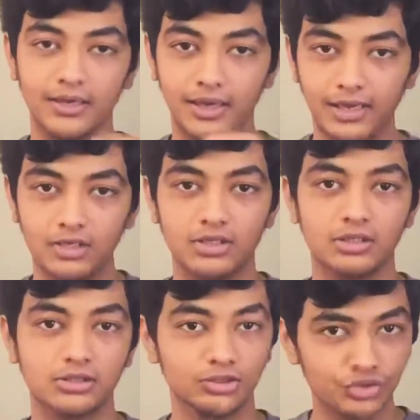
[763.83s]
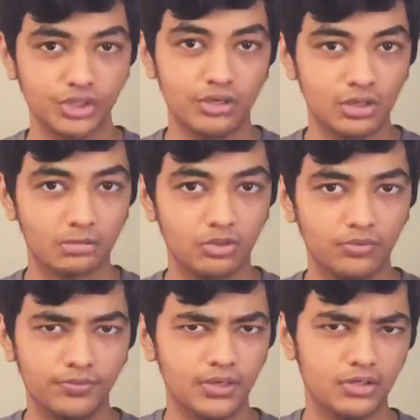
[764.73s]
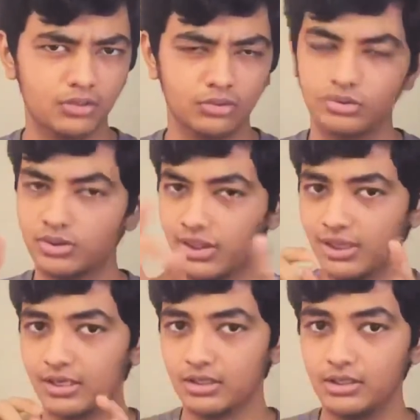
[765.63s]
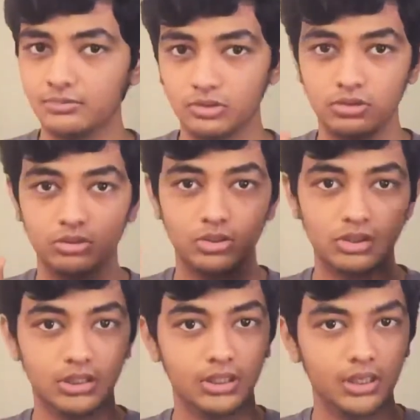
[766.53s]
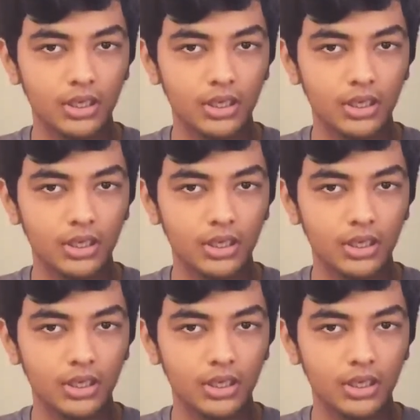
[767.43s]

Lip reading: and share it among your friends so they get even really